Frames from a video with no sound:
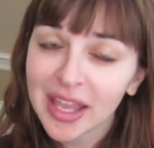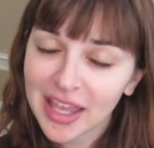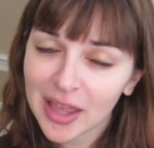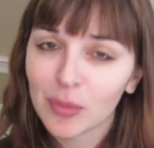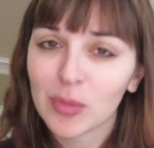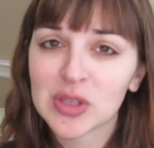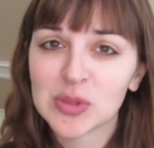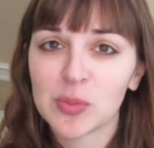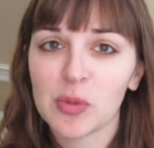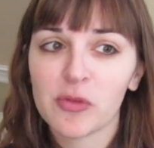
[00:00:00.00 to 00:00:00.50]
like
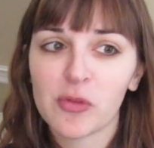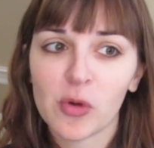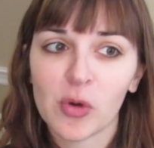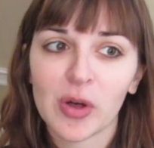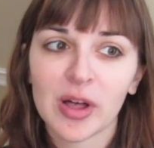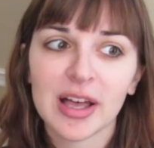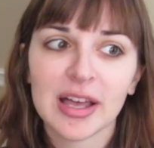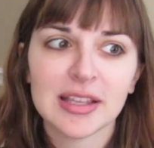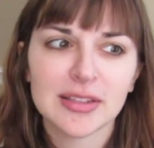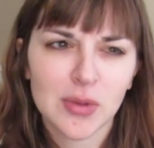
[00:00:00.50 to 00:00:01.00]
it was
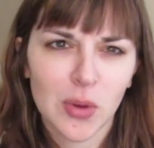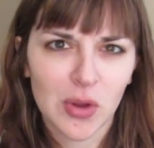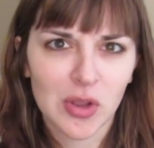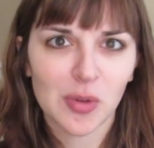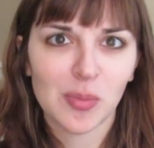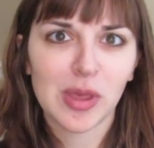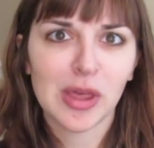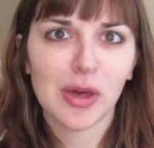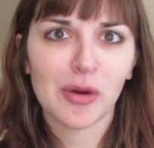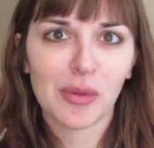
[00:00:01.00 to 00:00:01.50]
before, it's going
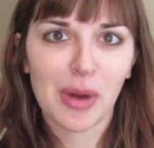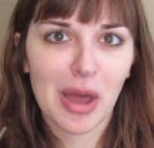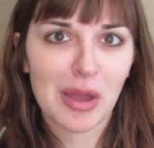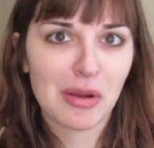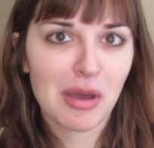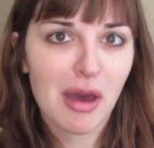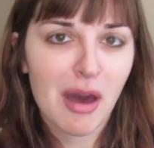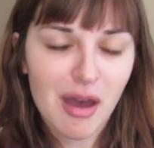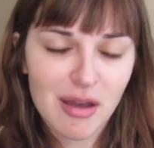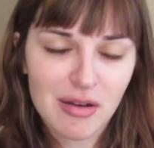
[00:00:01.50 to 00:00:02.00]
to be
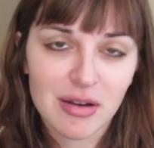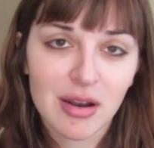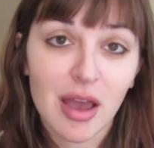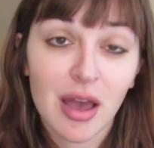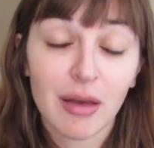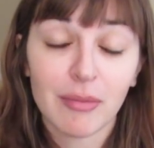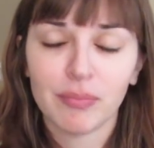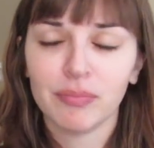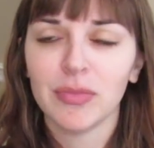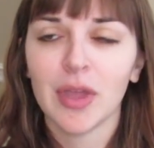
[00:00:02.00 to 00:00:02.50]
around 100
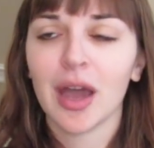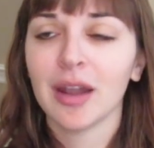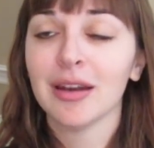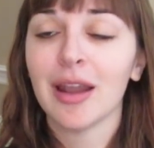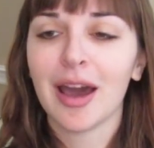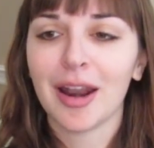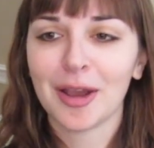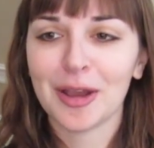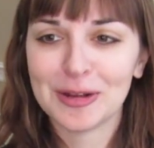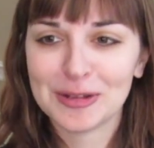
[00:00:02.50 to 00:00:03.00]
not
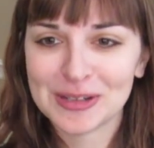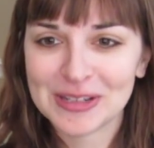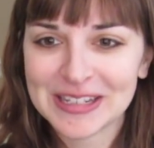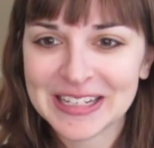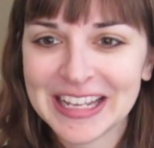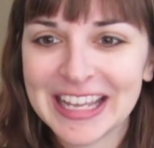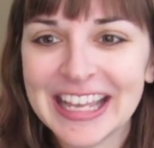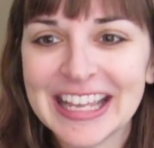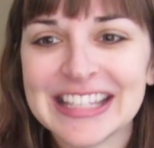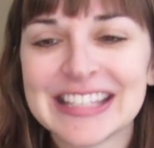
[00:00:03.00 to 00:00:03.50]
a
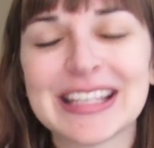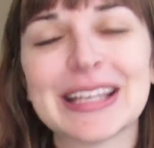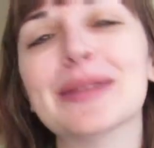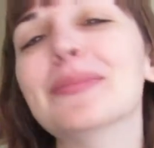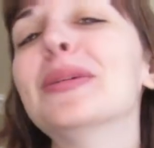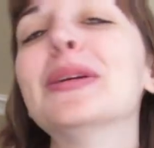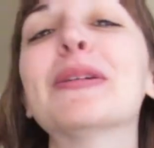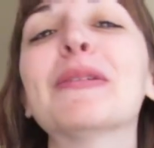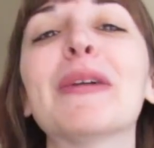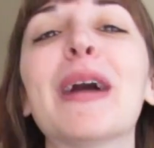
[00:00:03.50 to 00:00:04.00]
100, it's going
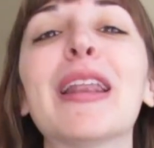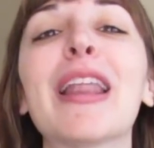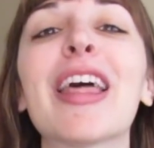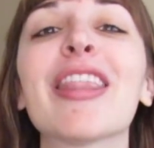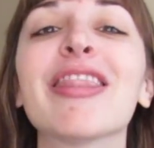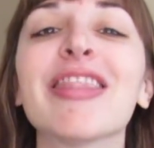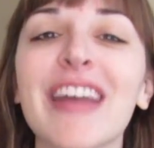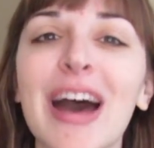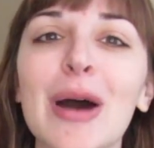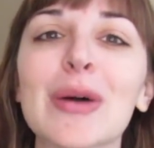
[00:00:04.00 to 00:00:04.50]
to be around a
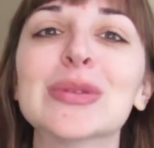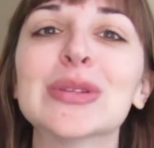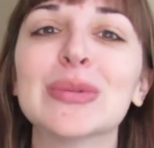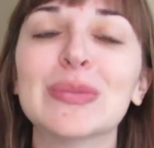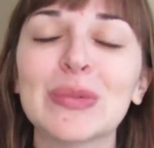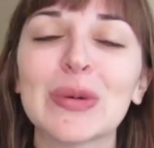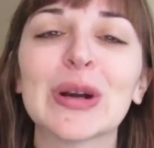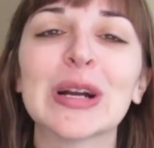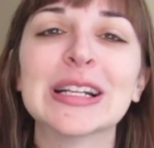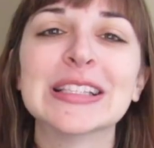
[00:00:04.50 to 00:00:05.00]

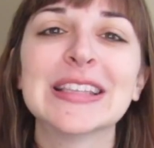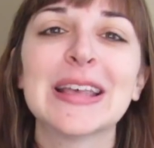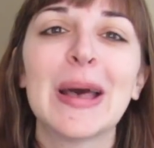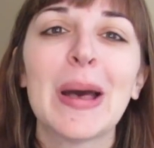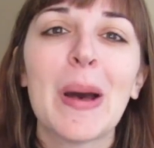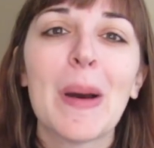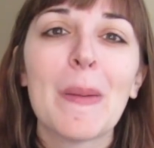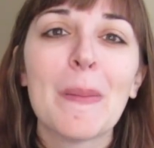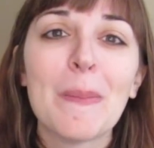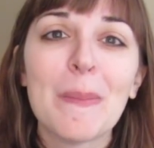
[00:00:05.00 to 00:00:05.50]
thousand words
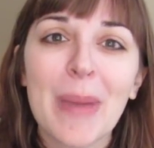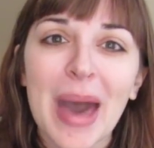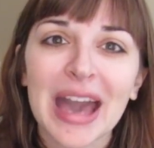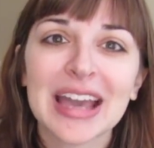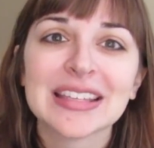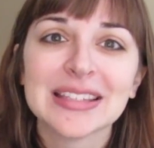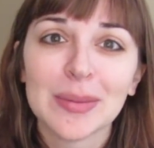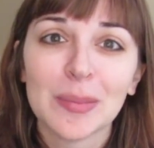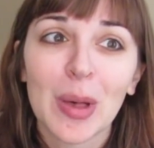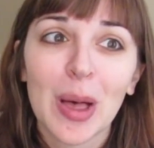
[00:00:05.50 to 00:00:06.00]

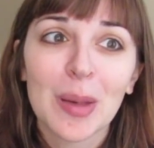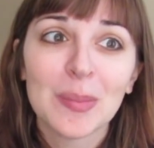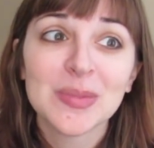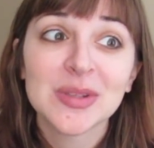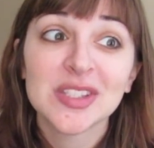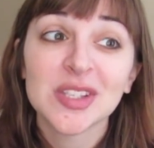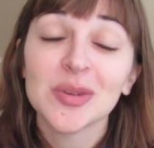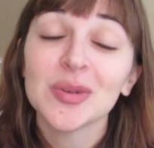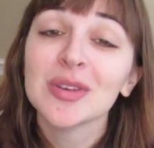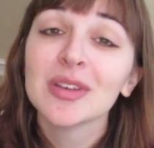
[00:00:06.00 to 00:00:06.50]
maximum.
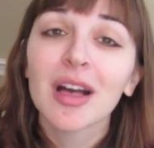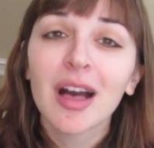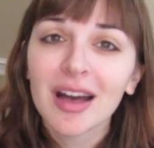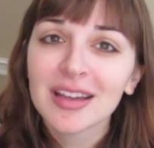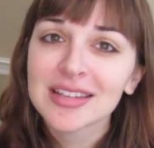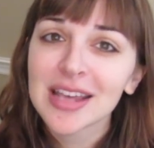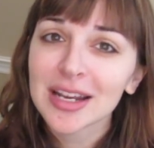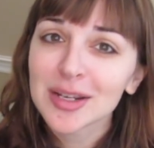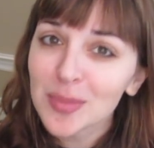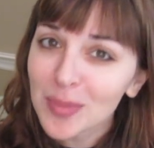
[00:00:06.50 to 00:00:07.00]
So you can
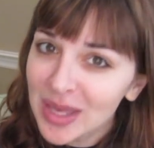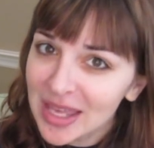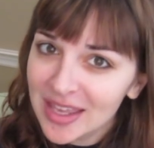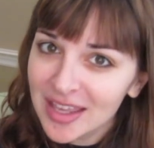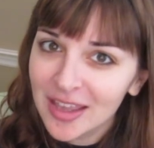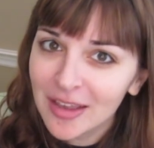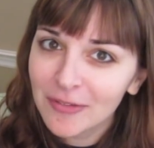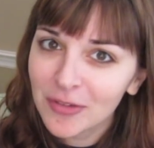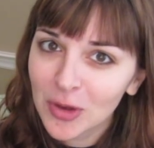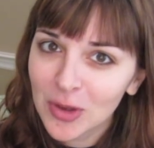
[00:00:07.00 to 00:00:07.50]
contact
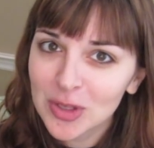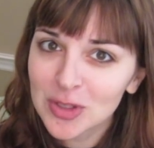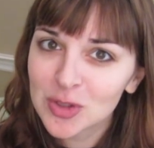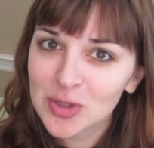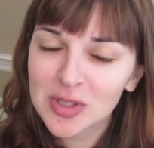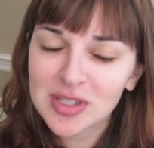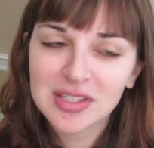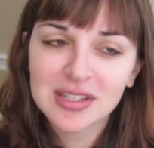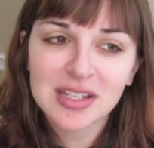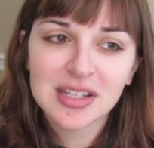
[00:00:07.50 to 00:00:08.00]
me if you're
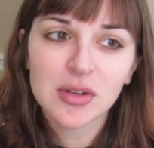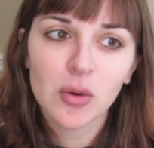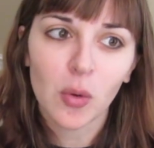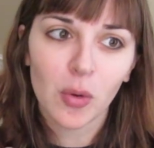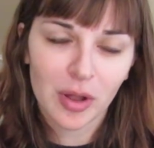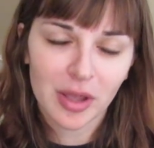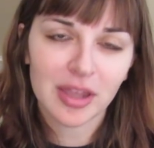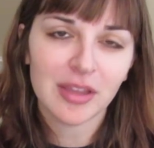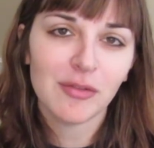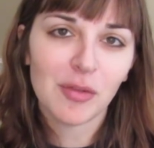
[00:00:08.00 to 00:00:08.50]
interested,
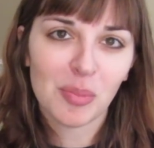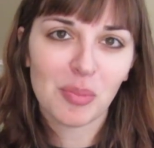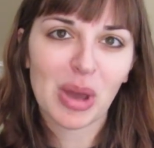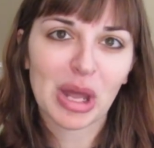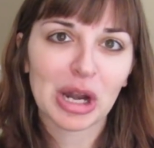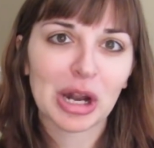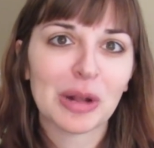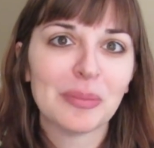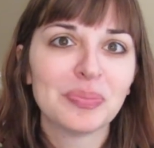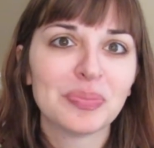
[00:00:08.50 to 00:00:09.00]
or even
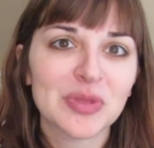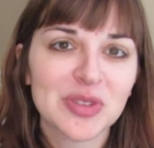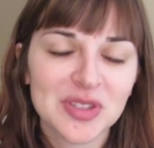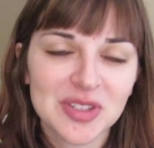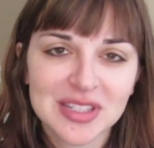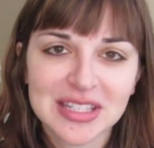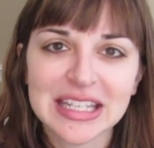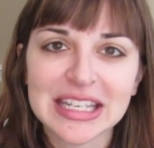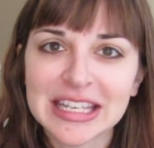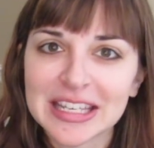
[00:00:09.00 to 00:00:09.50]
better,
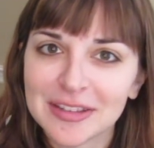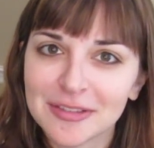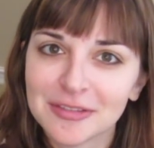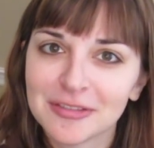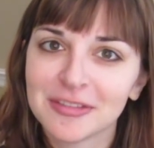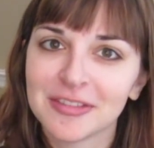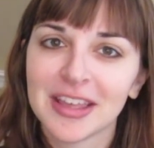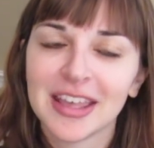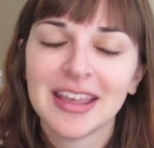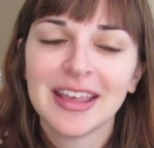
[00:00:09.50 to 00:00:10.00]

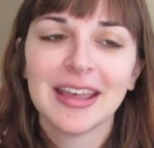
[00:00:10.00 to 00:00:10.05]
Steve.